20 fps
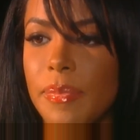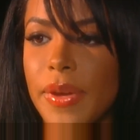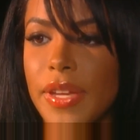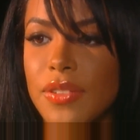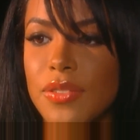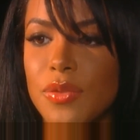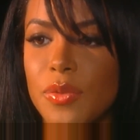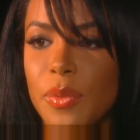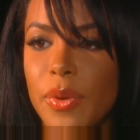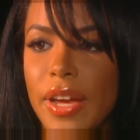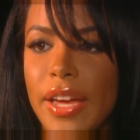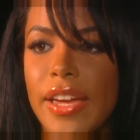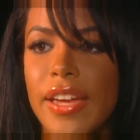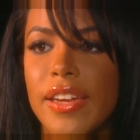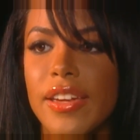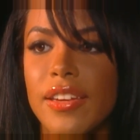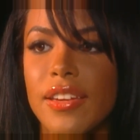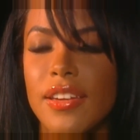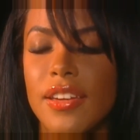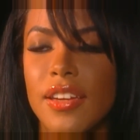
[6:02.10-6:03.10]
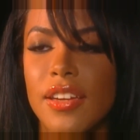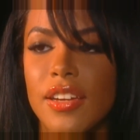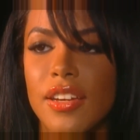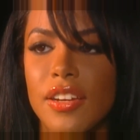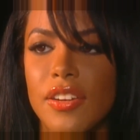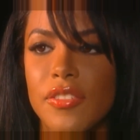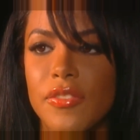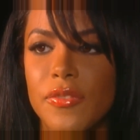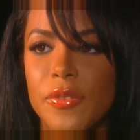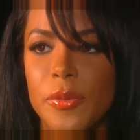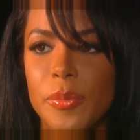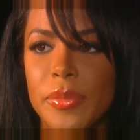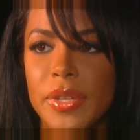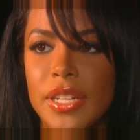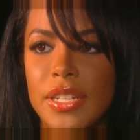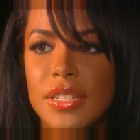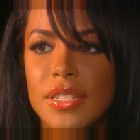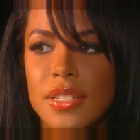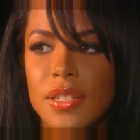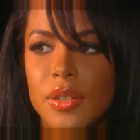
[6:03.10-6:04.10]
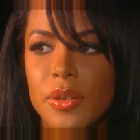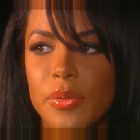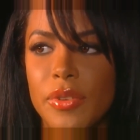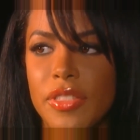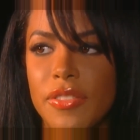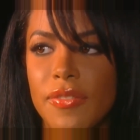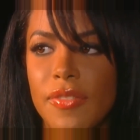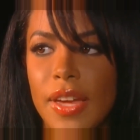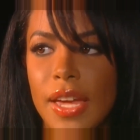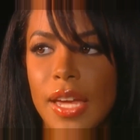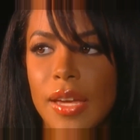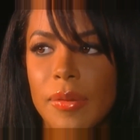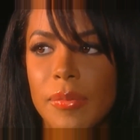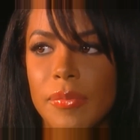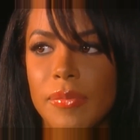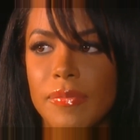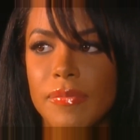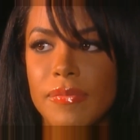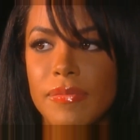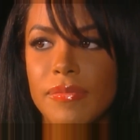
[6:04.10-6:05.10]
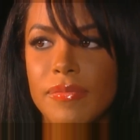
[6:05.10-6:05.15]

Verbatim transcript: Best way for me to deal with fame